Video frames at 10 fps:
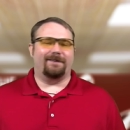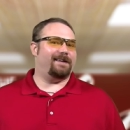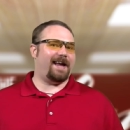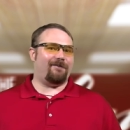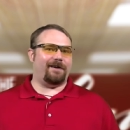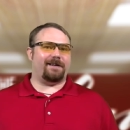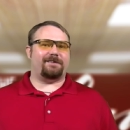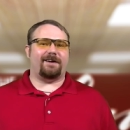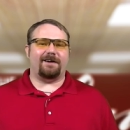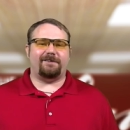Today I wanted to
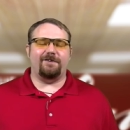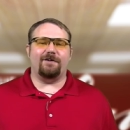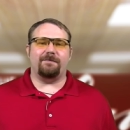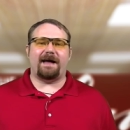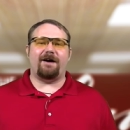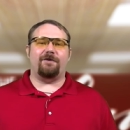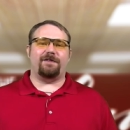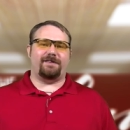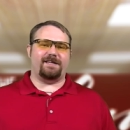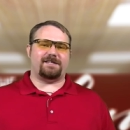talk to you
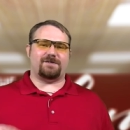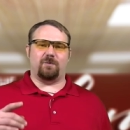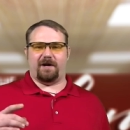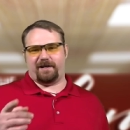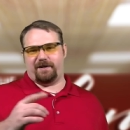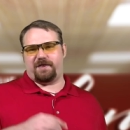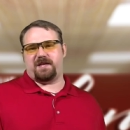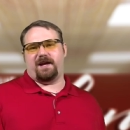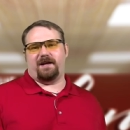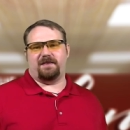about this one
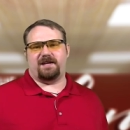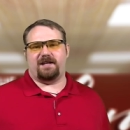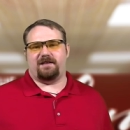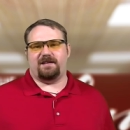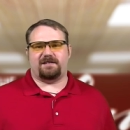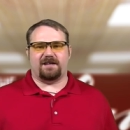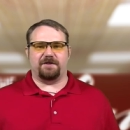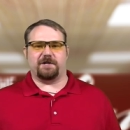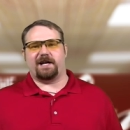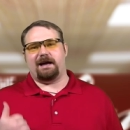thing that this
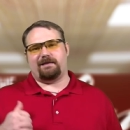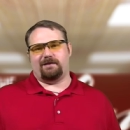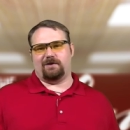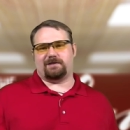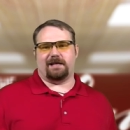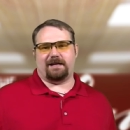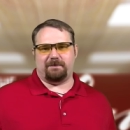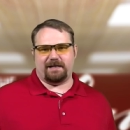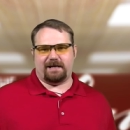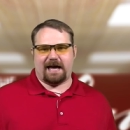other guy that looks like
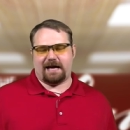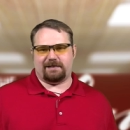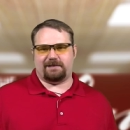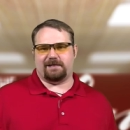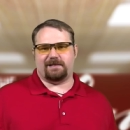me has to